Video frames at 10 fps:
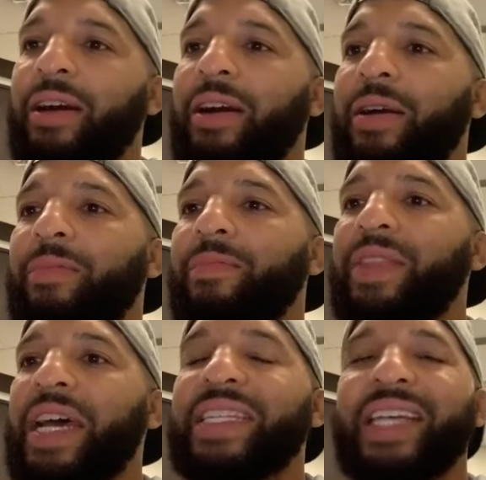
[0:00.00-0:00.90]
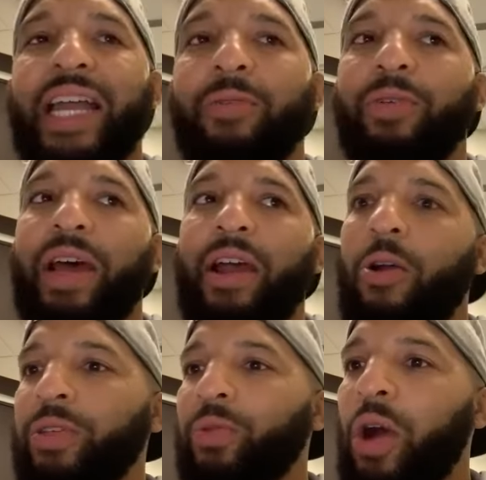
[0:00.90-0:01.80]
that's kind of what I
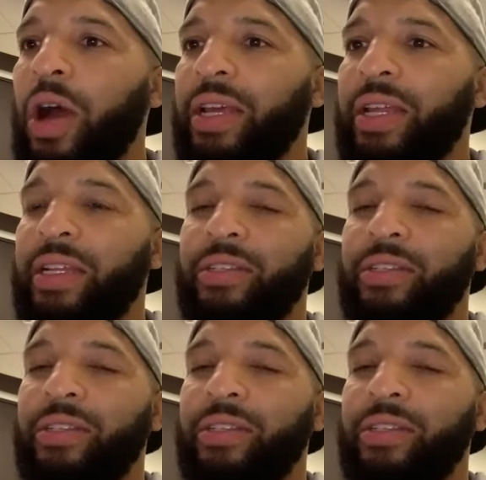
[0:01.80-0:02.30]
always wanted.